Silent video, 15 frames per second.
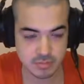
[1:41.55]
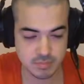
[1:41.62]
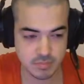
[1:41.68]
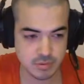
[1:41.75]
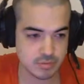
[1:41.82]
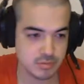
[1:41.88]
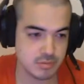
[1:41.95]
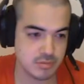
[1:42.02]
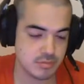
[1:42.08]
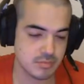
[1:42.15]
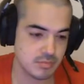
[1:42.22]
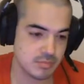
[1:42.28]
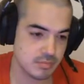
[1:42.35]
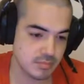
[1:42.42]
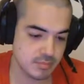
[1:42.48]
both
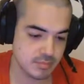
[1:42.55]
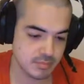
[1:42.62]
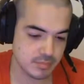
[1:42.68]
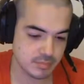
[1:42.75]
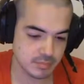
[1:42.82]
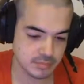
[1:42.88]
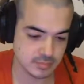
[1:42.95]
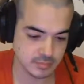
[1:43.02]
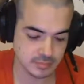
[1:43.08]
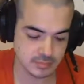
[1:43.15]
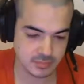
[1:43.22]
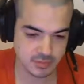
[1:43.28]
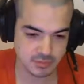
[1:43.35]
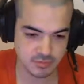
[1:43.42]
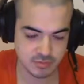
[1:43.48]

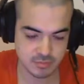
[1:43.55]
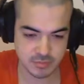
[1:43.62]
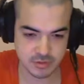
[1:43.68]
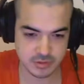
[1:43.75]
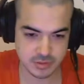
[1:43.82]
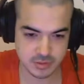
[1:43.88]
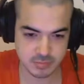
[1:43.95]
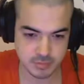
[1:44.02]
from this,